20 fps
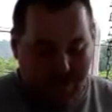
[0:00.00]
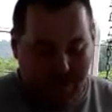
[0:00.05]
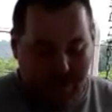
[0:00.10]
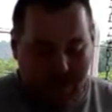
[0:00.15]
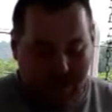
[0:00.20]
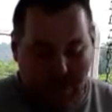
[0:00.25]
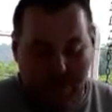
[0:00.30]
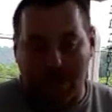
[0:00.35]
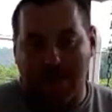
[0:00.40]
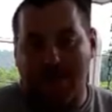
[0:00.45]

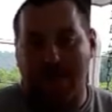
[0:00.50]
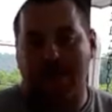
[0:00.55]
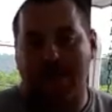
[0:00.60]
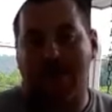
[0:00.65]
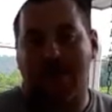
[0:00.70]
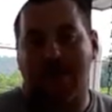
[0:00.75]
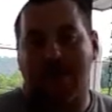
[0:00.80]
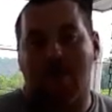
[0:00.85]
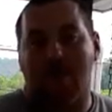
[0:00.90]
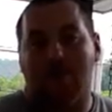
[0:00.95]
how to
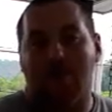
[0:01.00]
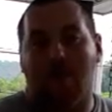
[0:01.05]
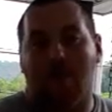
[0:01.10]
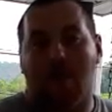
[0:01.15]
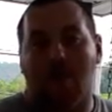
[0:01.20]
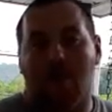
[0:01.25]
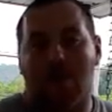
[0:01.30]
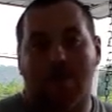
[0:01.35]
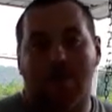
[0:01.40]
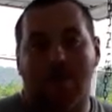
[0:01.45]
disassemble the
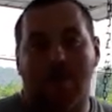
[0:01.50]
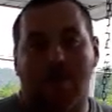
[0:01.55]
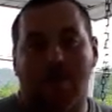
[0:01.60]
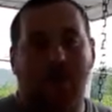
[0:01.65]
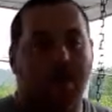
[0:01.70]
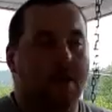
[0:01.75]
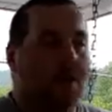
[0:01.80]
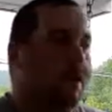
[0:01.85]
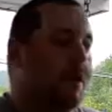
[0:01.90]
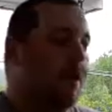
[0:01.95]
bolt,
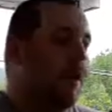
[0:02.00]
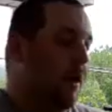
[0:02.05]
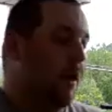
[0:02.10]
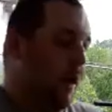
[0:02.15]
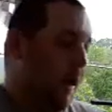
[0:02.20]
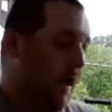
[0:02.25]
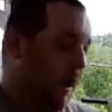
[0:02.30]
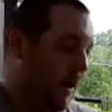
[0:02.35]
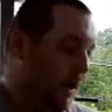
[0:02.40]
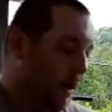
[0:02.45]

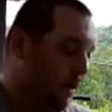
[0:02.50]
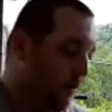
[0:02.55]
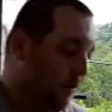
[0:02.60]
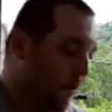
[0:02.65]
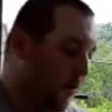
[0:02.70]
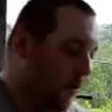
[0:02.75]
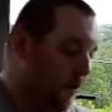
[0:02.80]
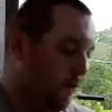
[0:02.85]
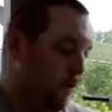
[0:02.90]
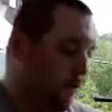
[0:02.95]
and I'll
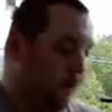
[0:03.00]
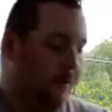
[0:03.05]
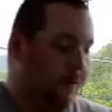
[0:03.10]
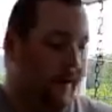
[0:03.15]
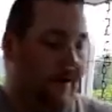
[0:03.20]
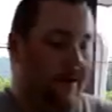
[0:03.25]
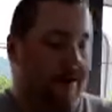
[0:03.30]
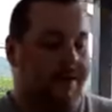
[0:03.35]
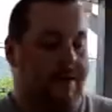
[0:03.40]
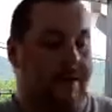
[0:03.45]
go through
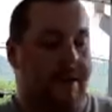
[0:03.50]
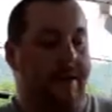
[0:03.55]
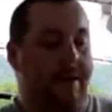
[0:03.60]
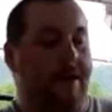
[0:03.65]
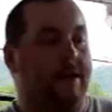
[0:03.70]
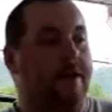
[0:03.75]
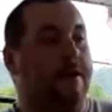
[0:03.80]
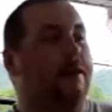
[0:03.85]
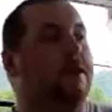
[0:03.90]
how to take